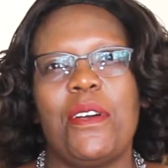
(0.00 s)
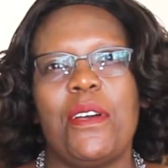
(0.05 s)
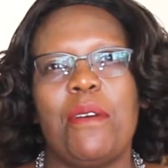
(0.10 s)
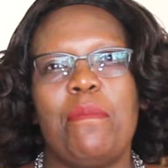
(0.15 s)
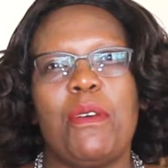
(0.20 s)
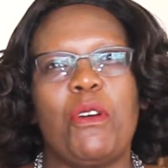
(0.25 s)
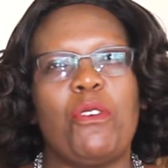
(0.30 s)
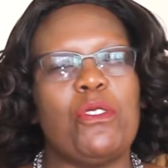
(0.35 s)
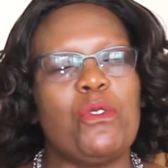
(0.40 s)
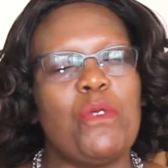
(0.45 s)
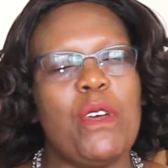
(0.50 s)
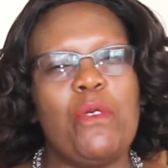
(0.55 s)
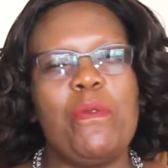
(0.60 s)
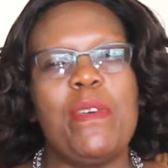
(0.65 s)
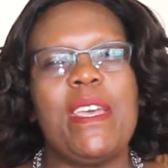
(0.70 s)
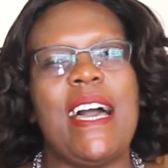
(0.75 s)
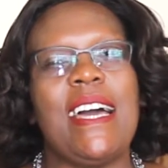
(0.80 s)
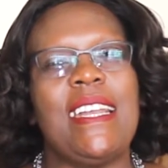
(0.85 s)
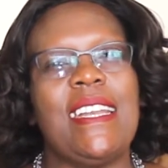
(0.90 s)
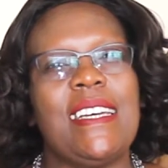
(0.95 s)
Because when
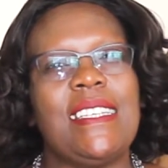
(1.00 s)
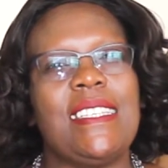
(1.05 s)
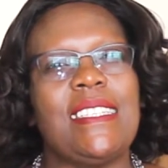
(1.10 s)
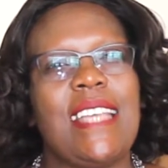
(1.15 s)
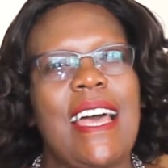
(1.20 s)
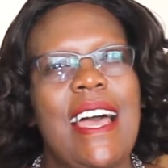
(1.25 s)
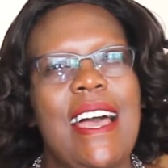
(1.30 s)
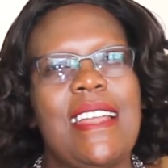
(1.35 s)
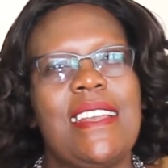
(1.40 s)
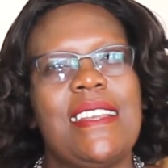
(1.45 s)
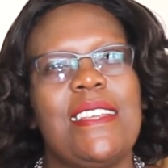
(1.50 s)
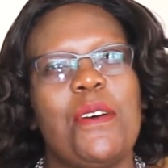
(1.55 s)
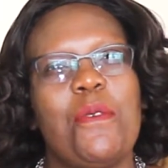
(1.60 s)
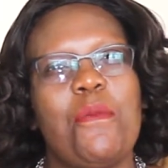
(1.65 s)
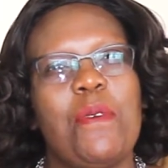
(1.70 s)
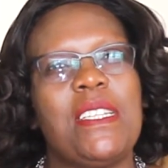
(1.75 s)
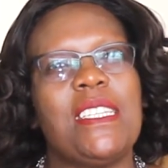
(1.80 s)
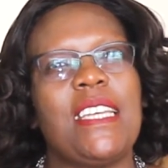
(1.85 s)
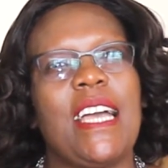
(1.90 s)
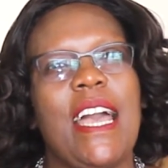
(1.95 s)
we understand
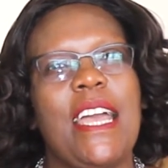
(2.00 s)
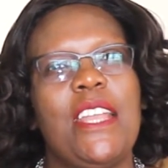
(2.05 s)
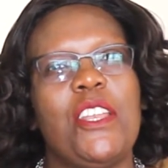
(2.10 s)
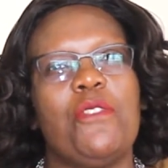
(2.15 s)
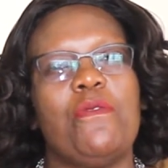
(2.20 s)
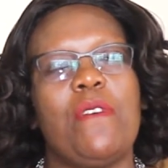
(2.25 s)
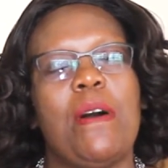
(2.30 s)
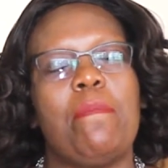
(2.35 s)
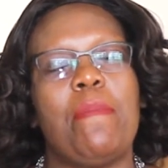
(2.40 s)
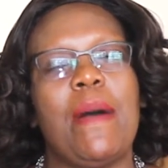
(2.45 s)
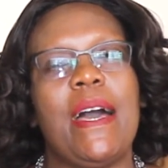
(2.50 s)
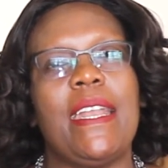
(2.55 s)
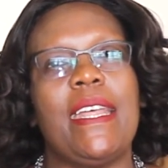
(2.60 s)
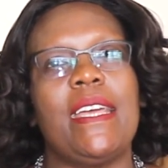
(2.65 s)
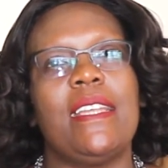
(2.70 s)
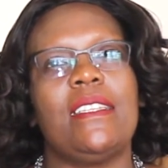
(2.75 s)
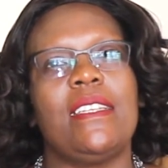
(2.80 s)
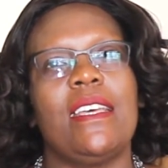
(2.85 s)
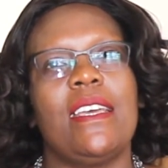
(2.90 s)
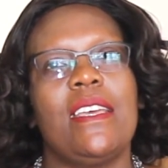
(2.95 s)
what kind of a
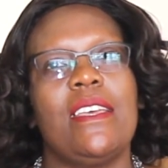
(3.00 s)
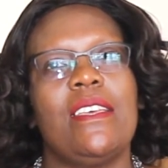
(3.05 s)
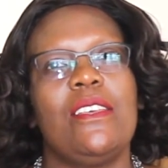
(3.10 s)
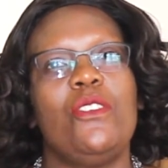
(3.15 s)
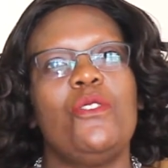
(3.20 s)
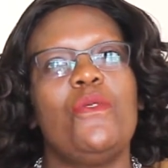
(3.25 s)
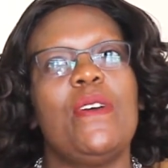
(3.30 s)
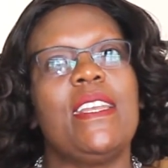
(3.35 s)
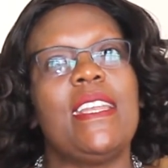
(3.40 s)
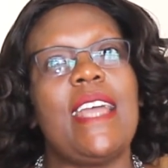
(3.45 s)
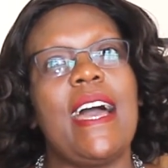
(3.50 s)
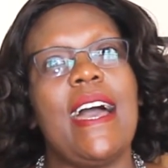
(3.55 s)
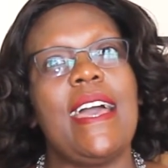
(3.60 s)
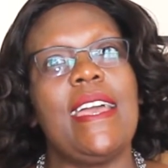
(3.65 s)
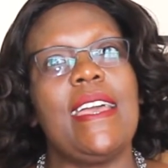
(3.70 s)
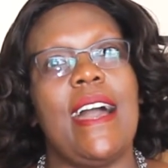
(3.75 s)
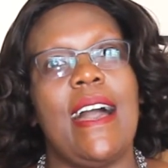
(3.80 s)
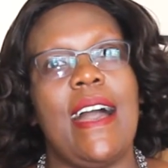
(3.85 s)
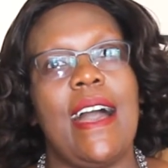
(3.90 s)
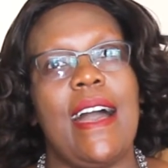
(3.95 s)
parent you and
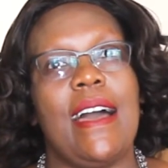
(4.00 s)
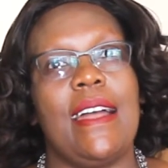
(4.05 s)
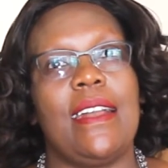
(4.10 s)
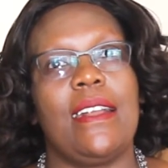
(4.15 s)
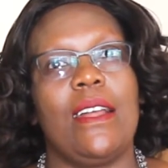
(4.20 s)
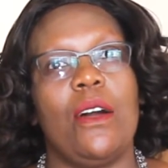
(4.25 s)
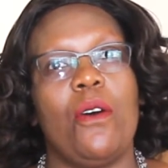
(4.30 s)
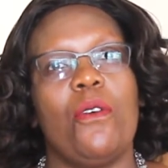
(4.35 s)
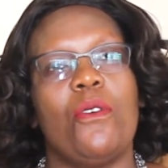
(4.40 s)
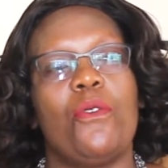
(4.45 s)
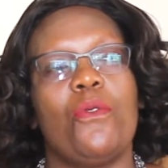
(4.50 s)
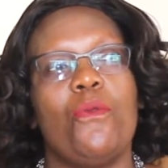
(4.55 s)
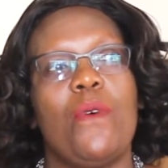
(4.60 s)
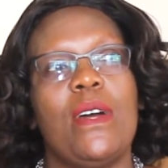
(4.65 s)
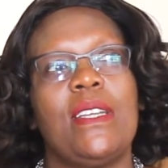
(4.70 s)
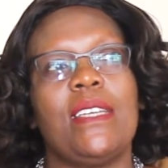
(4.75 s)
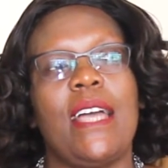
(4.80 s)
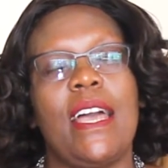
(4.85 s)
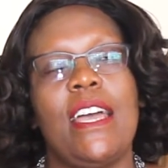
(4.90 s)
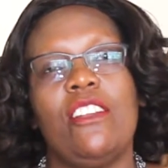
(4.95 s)
I are, or
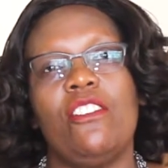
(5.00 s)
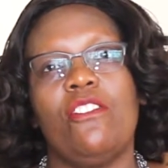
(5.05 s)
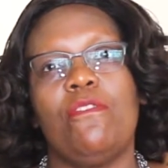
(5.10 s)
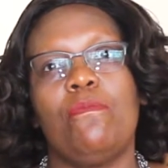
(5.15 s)
what kind of